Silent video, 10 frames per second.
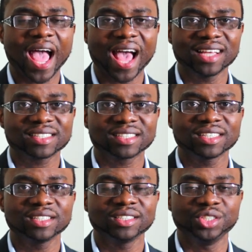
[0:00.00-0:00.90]

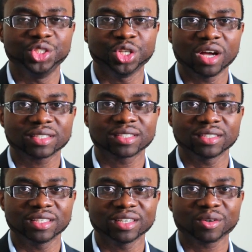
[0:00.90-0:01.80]
Answer
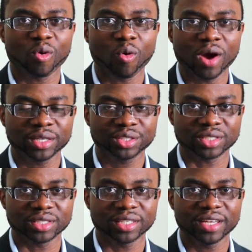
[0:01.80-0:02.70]
just the
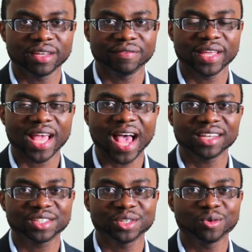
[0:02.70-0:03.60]
question. If they
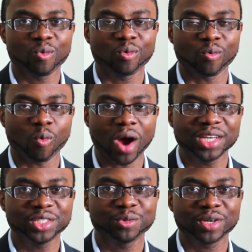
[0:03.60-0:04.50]
ask you,
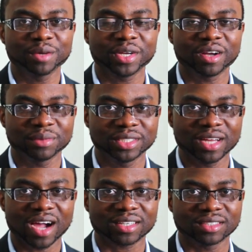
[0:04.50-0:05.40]
why do you want to become a
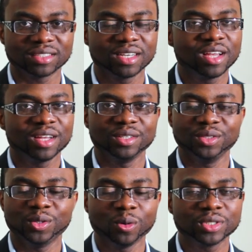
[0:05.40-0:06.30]
doctor?
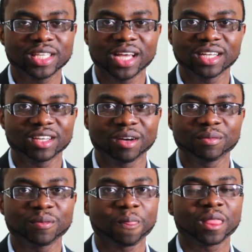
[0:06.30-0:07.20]
Don't tell
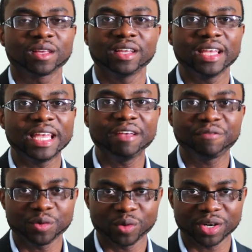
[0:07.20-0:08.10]
them
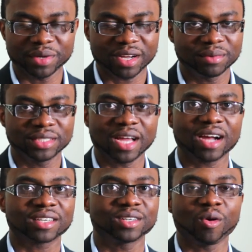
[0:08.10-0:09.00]
if you want to become a
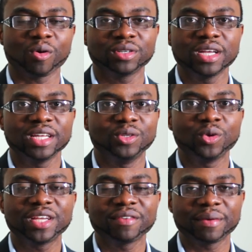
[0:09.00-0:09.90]
doctor, or
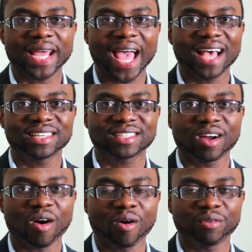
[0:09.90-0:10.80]
don't give them an answer
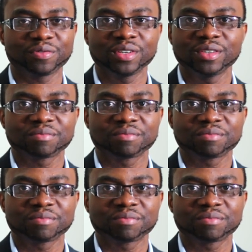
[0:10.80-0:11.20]
of,